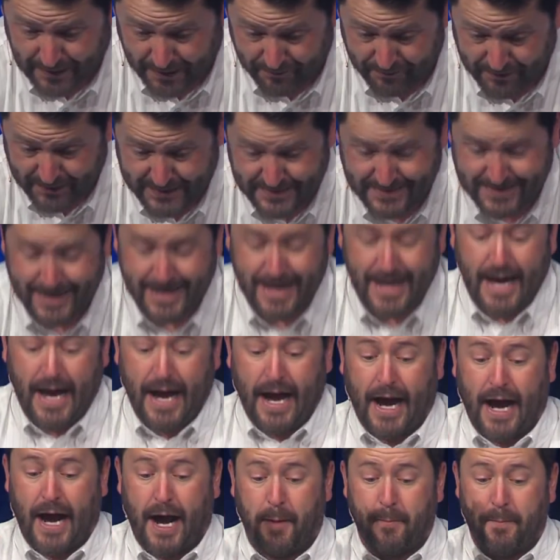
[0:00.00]
love this.
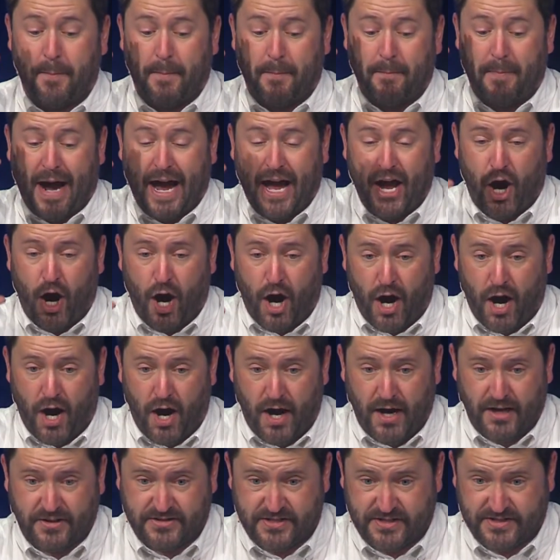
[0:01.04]
My
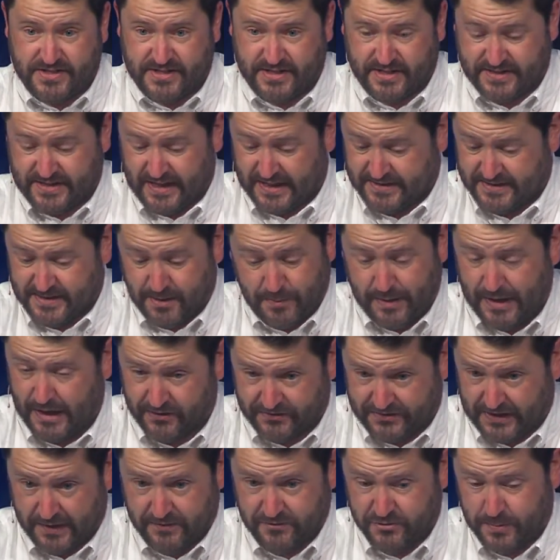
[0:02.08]
aha to success. Somebody
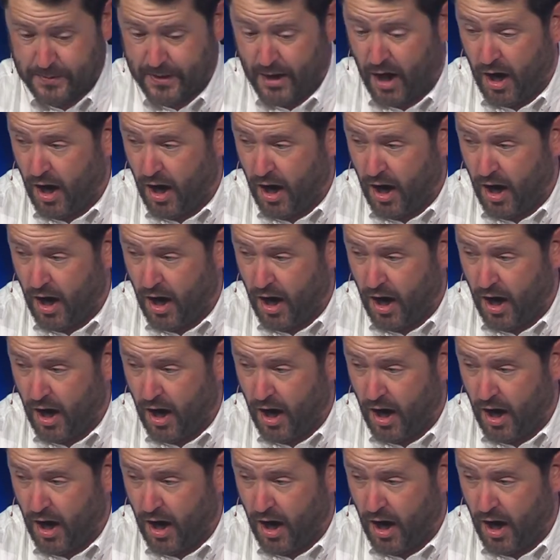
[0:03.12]
else gave it to me.